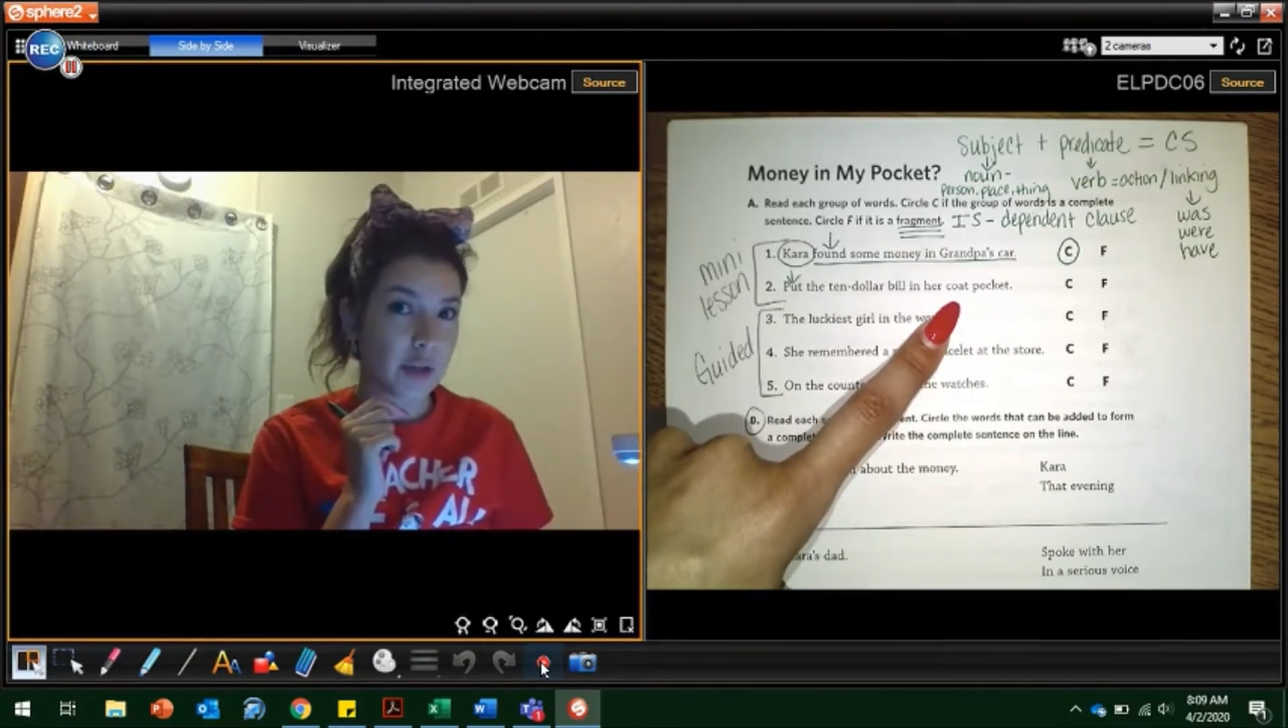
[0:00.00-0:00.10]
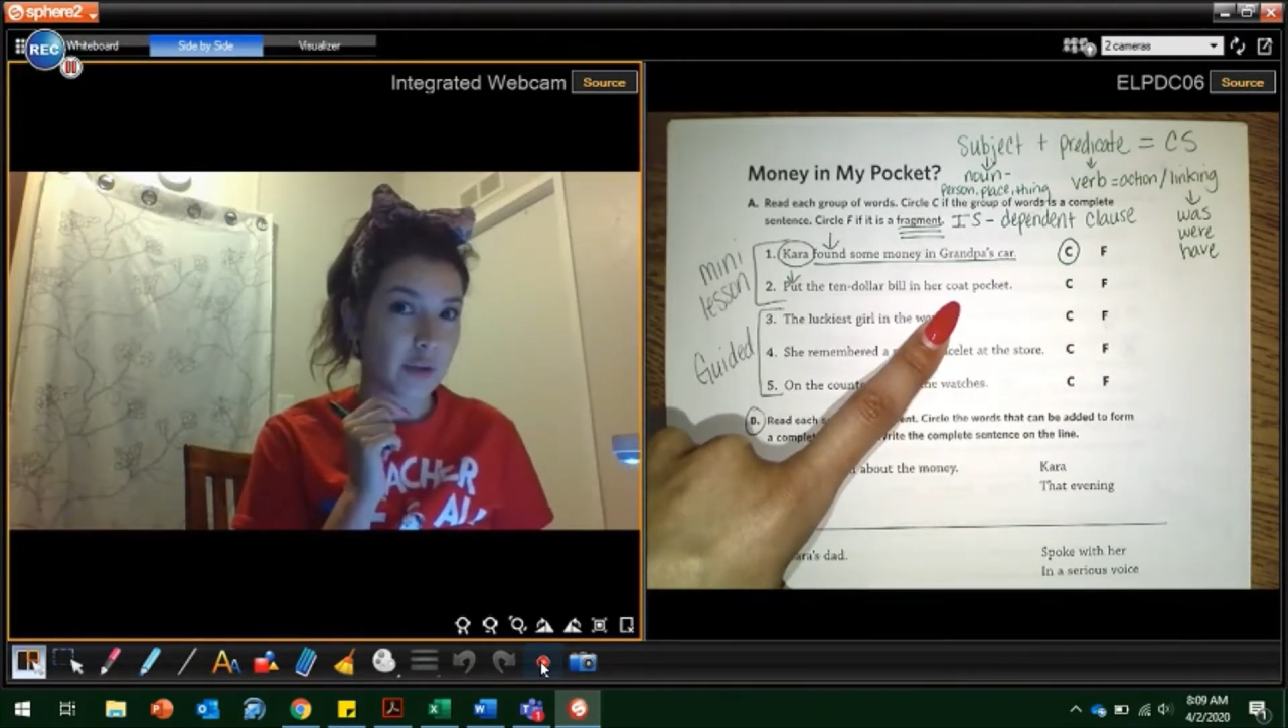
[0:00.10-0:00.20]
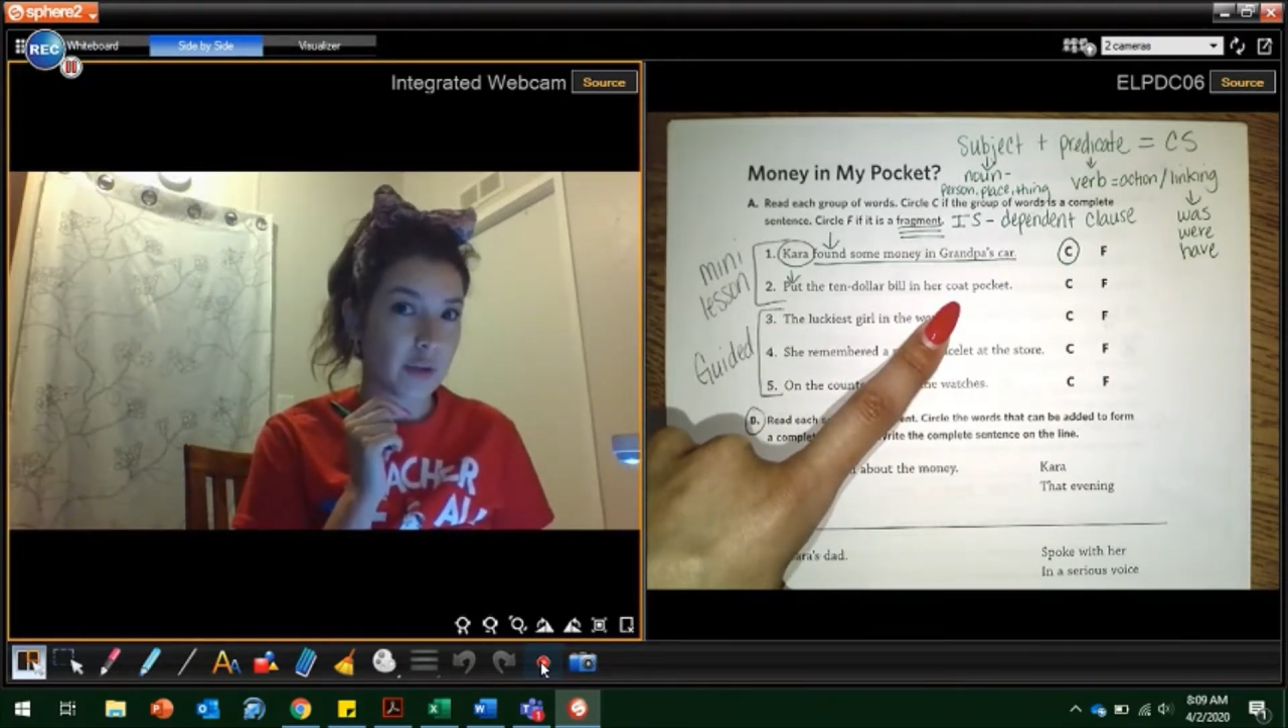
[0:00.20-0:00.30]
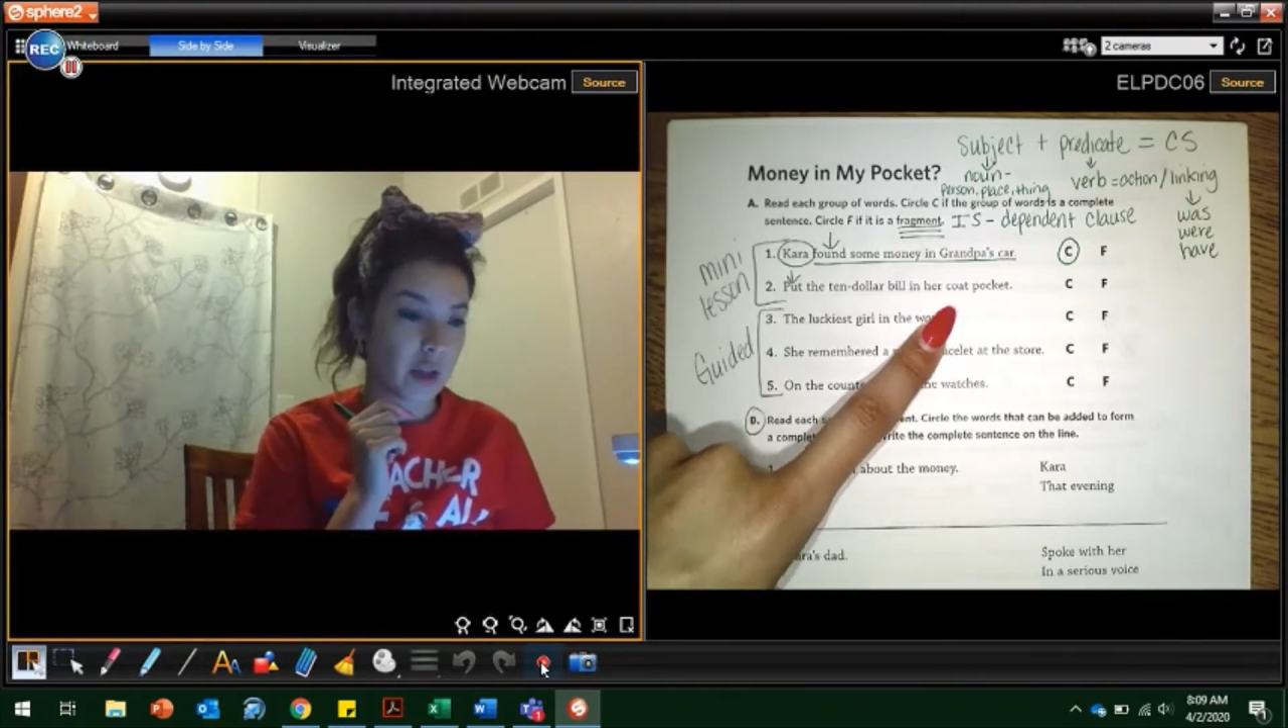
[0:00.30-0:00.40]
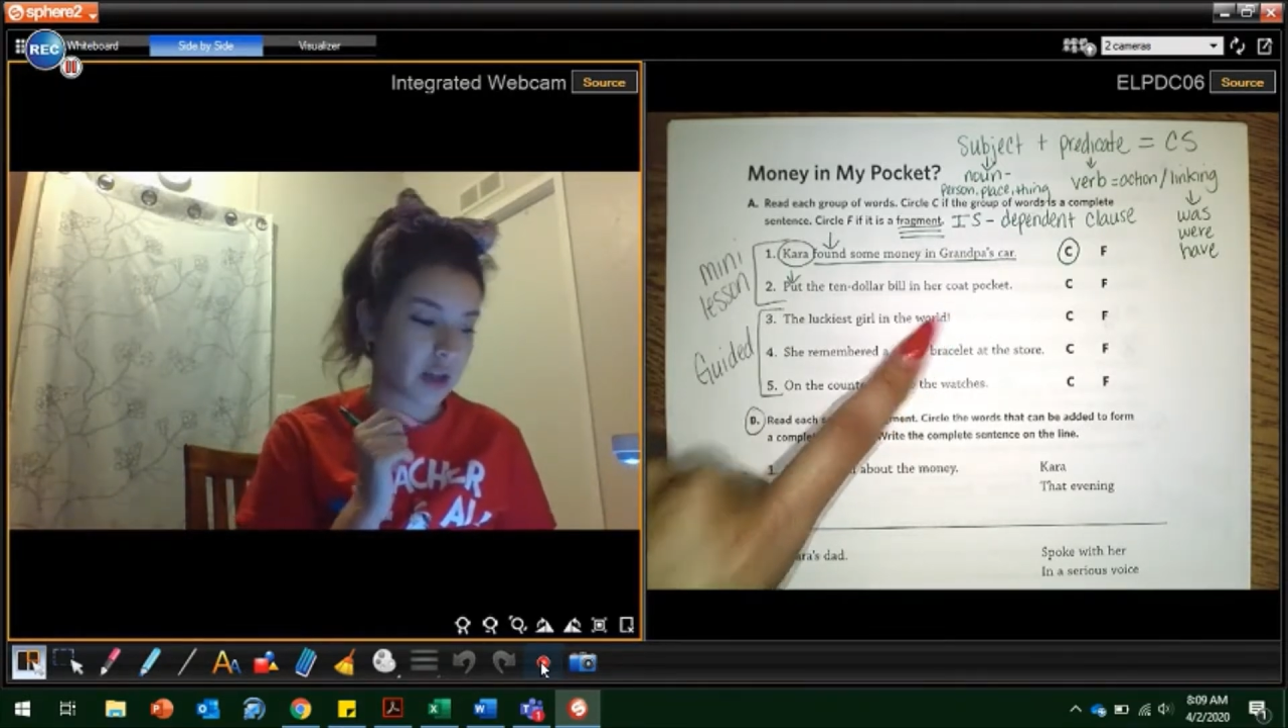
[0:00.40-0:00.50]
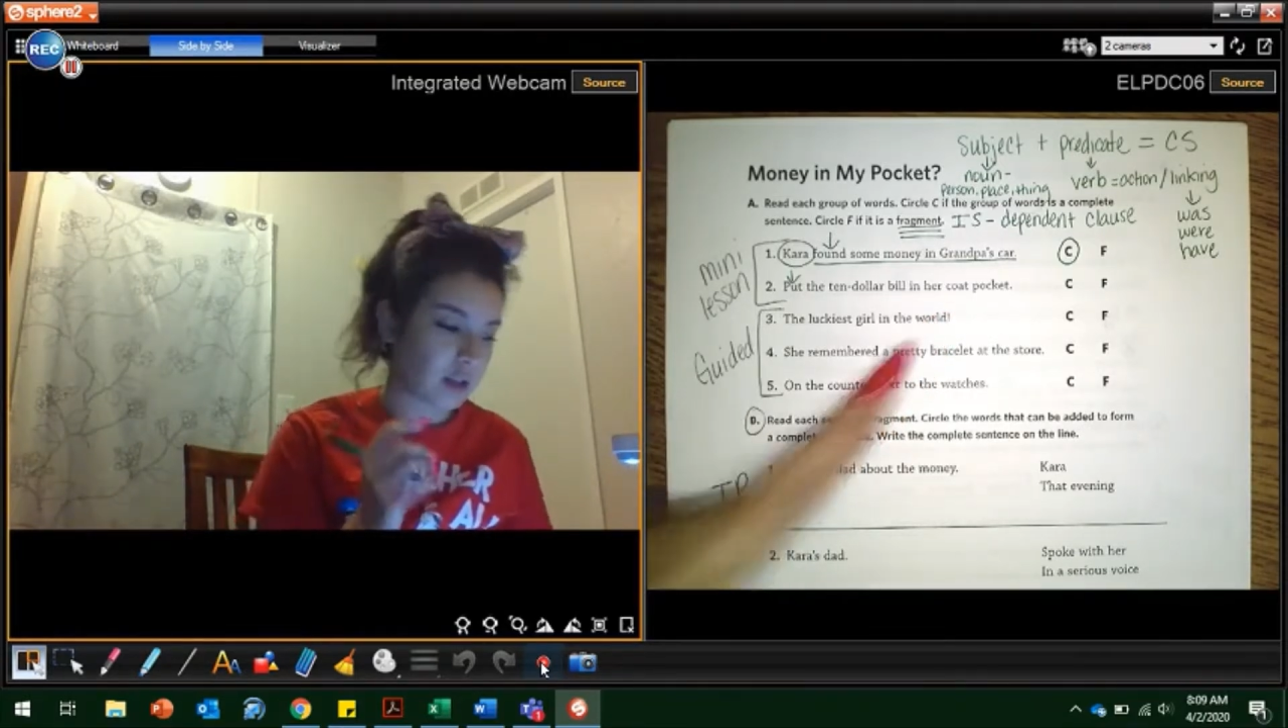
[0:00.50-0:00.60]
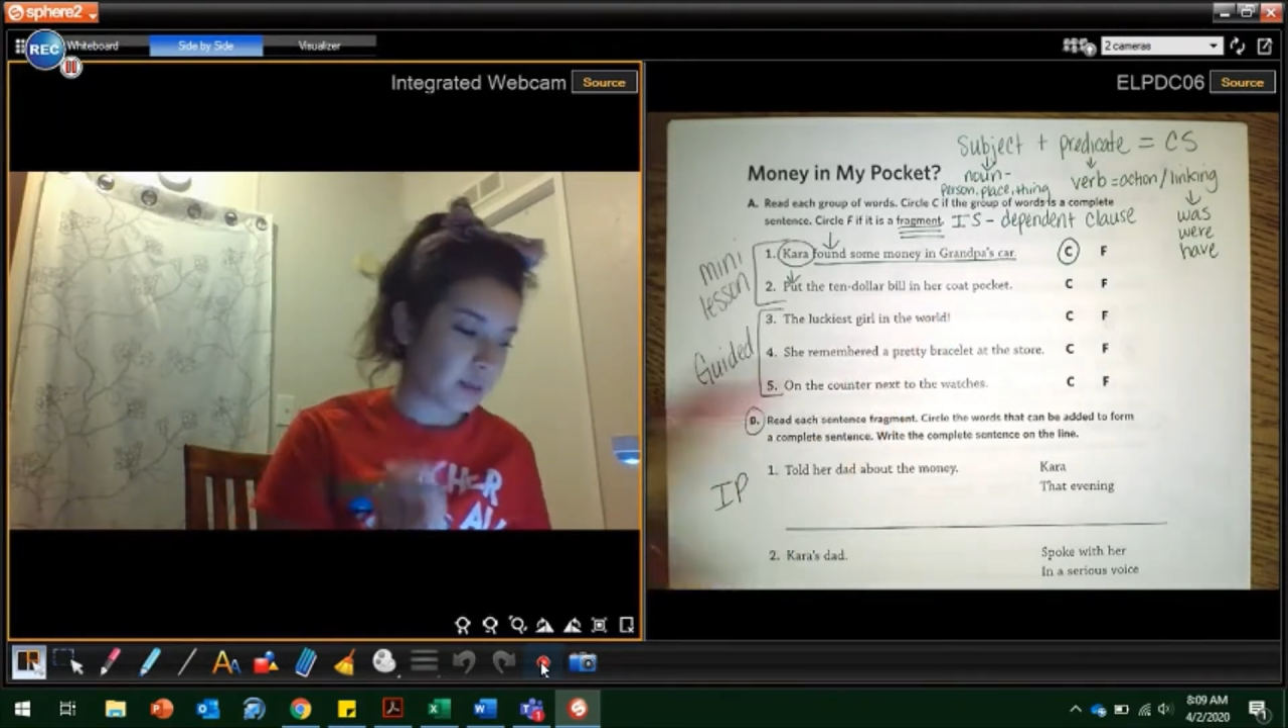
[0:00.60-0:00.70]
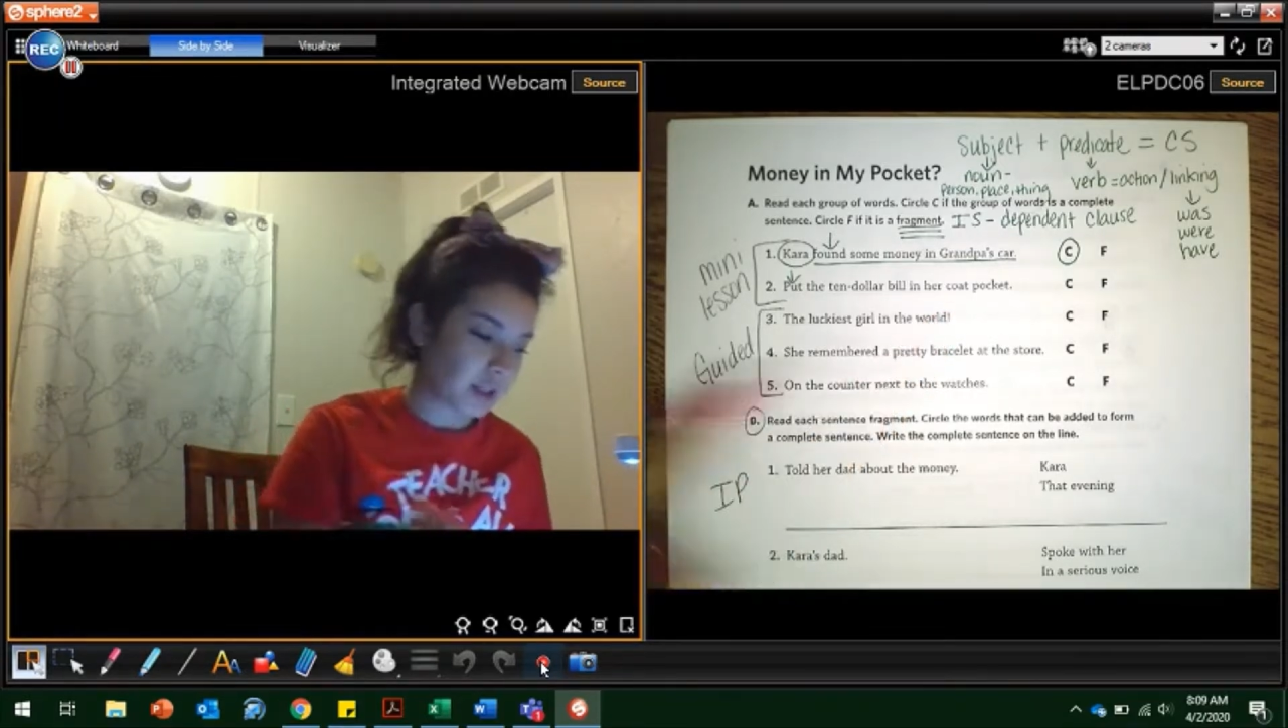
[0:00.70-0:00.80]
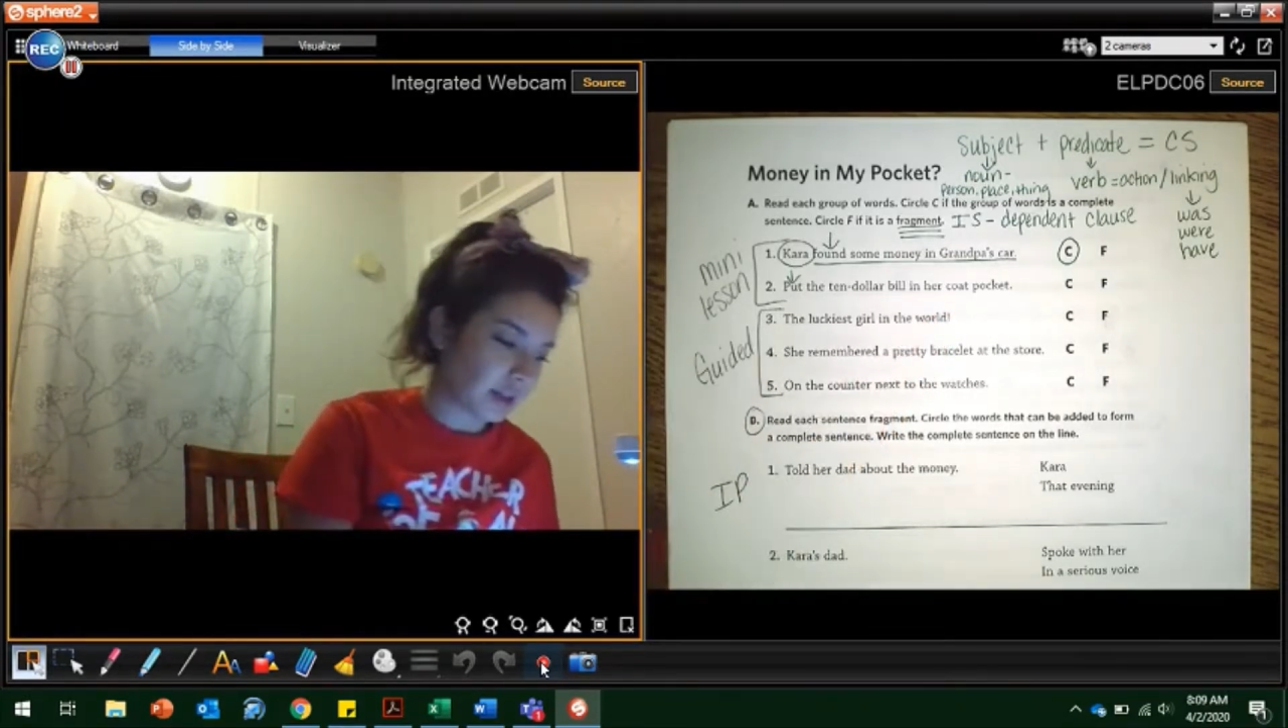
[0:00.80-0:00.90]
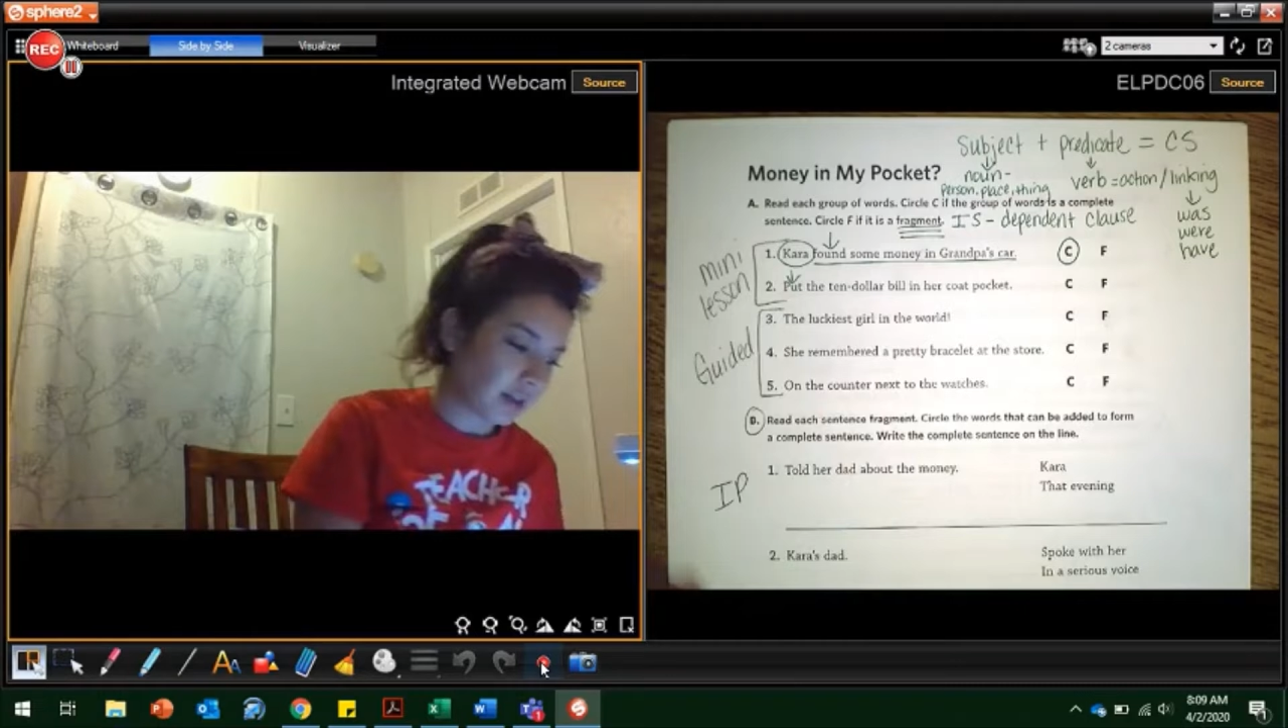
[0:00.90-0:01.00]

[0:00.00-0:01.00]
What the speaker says: think it's missing?